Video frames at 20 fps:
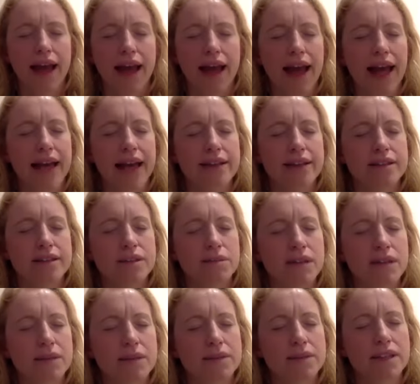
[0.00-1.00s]
And
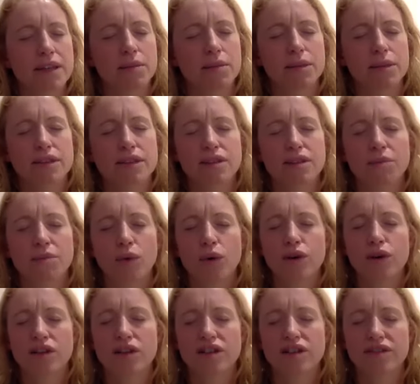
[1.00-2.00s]
sometimes it can be
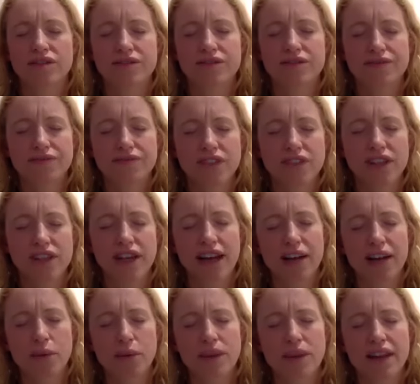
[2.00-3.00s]
supportive to
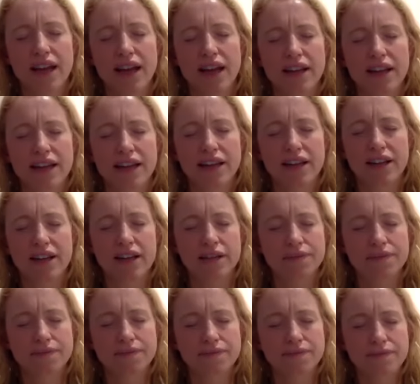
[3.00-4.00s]
connect with the idea that
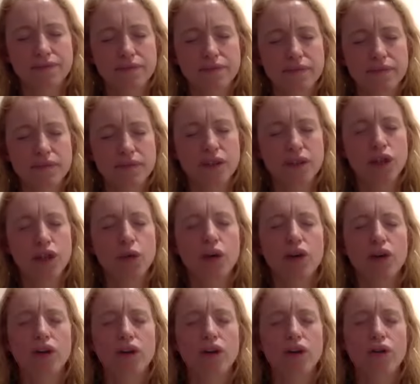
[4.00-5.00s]
you
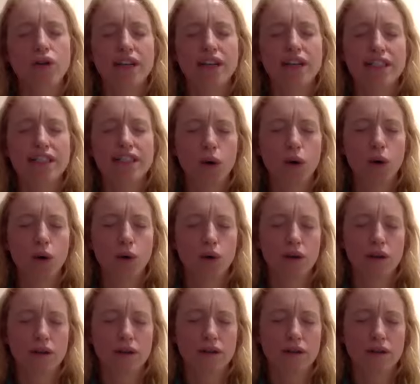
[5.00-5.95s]
are already whole.